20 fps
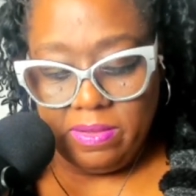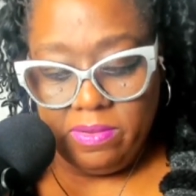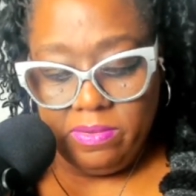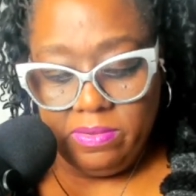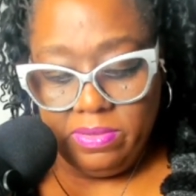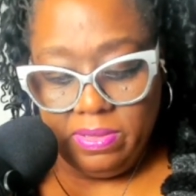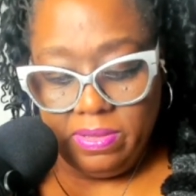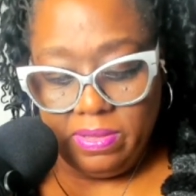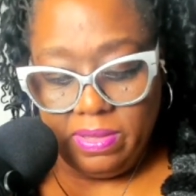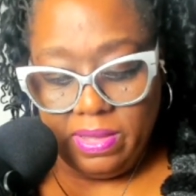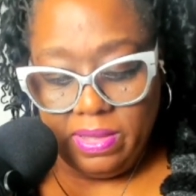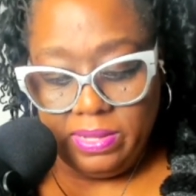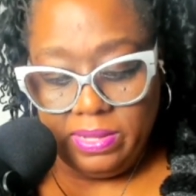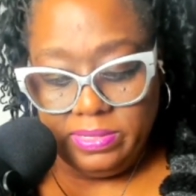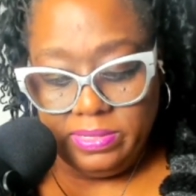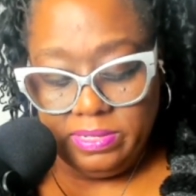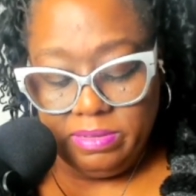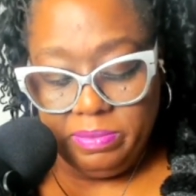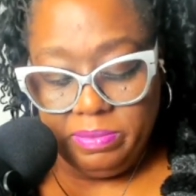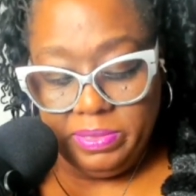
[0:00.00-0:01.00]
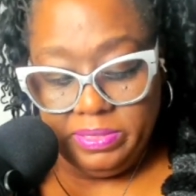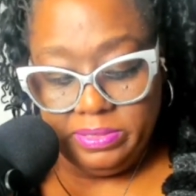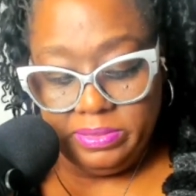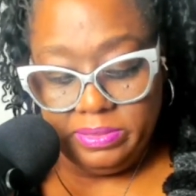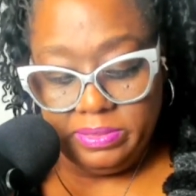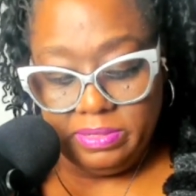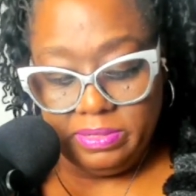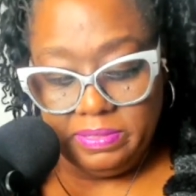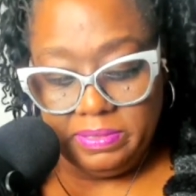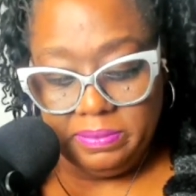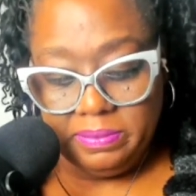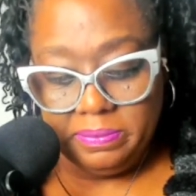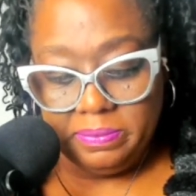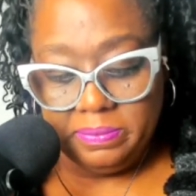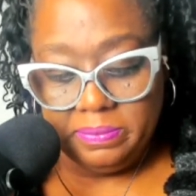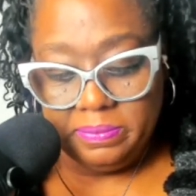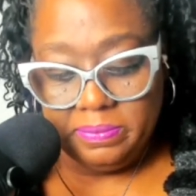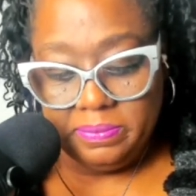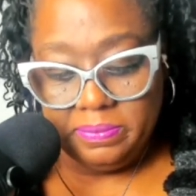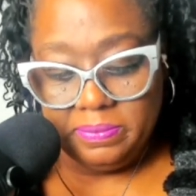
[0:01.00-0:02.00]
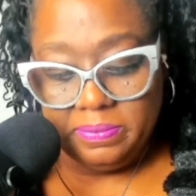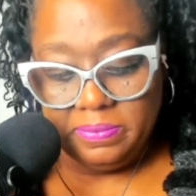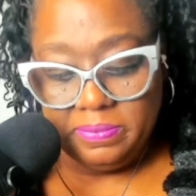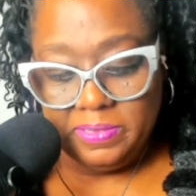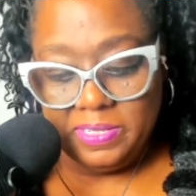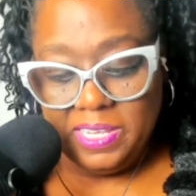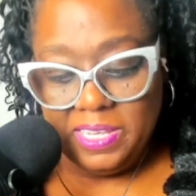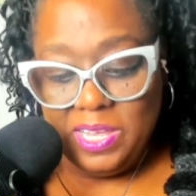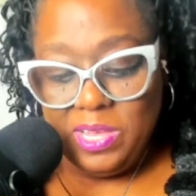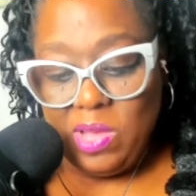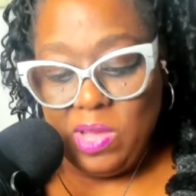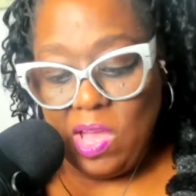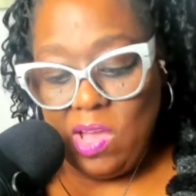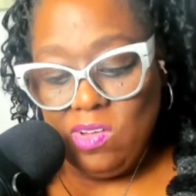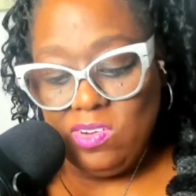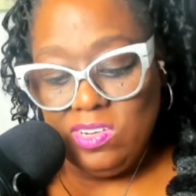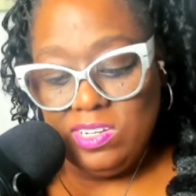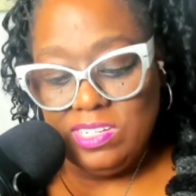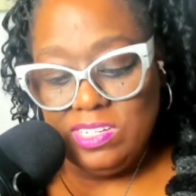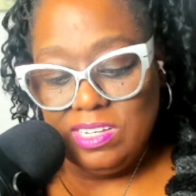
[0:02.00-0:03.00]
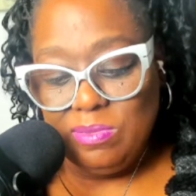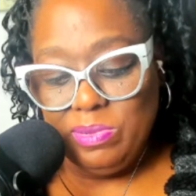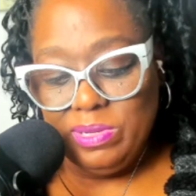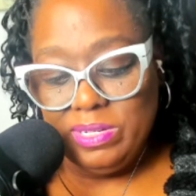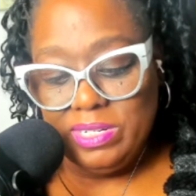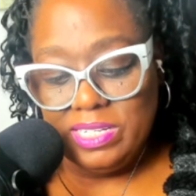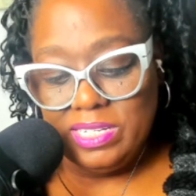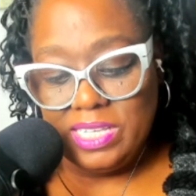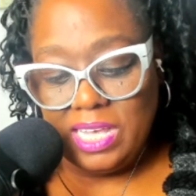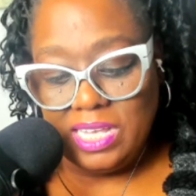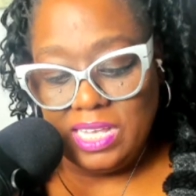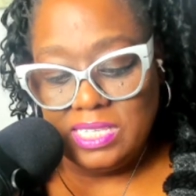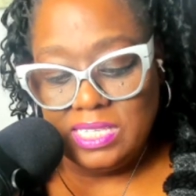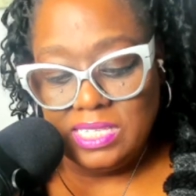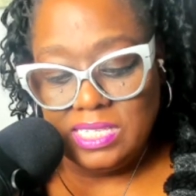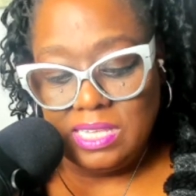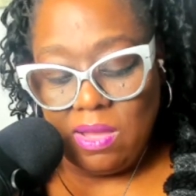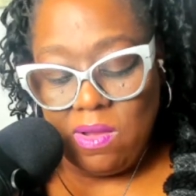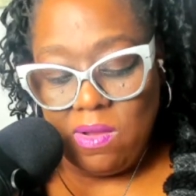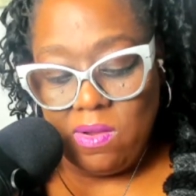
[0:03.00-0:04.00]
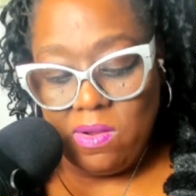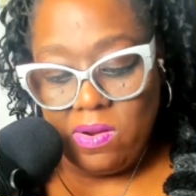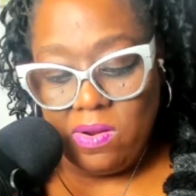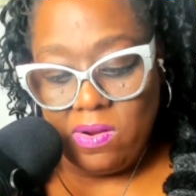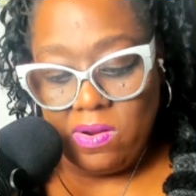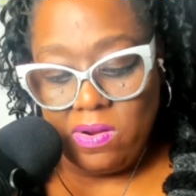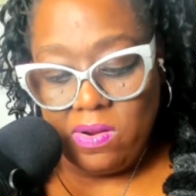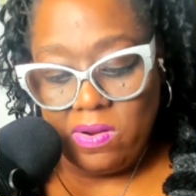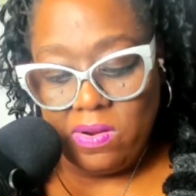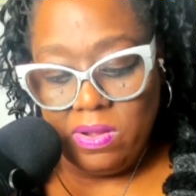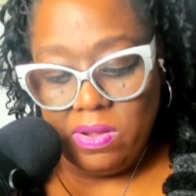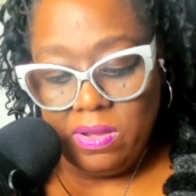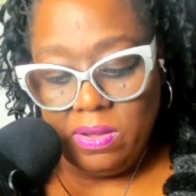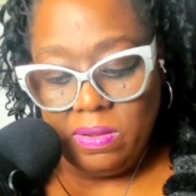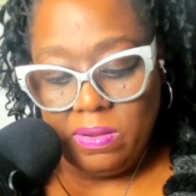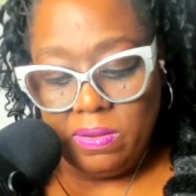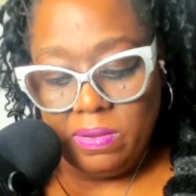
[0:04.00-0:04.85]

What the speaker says: Oh yeah, I took a picture of it. I only took a picture because I saw her.